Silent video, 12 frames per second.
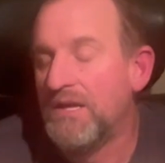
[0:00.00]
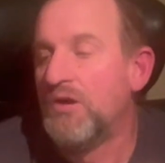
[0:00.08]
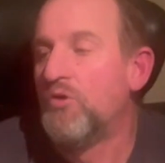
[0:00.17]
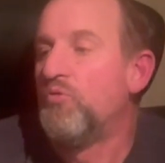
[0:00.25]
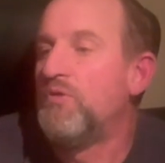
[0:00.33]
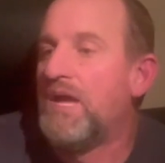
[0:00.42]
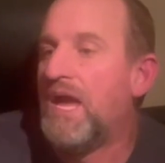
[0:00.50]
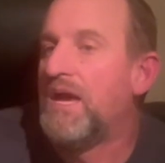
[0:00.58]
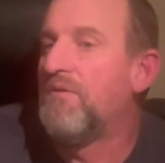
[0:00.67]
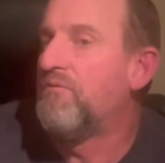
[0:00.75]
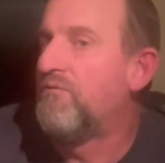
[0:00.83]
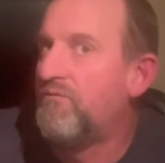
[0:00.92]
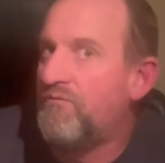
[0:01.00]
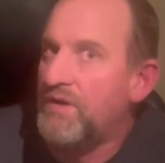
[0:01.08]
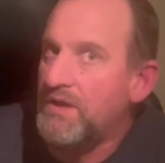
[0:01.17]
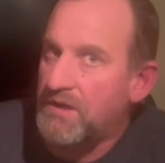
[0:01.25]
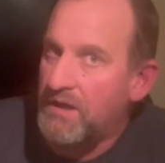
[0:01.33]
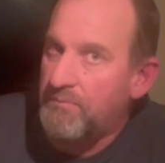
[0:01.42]
we have
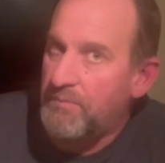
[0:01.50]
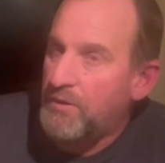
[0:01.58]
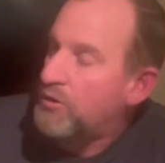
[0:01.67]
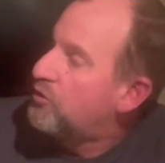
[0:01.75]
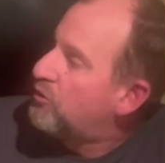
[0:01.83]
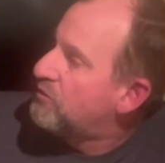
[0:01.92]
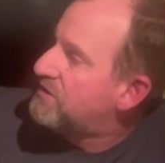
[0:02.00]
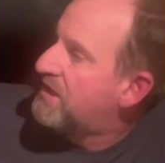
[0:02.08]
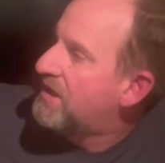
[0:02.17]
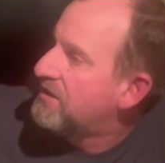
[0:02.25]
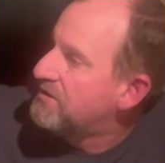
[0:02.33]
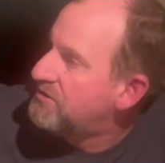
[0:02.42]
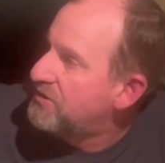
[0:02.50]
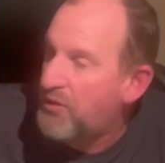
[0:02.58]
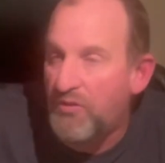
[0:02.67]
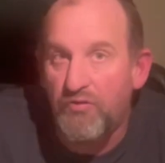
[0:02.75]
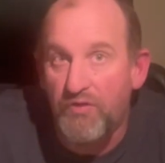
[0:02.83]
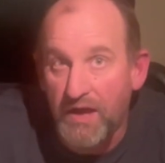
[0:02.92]
Philip go tells
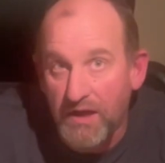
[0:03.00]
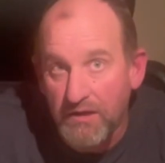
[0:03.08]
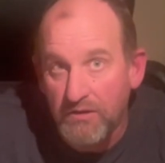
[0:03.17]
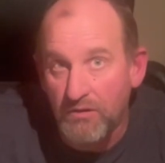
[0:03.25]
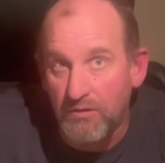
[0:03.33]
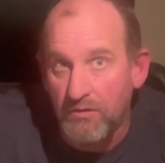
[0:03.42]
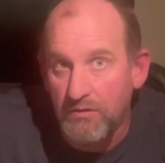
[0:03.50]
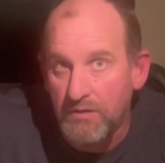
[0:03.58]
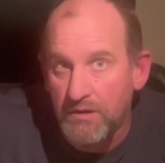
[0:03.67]
Nathanael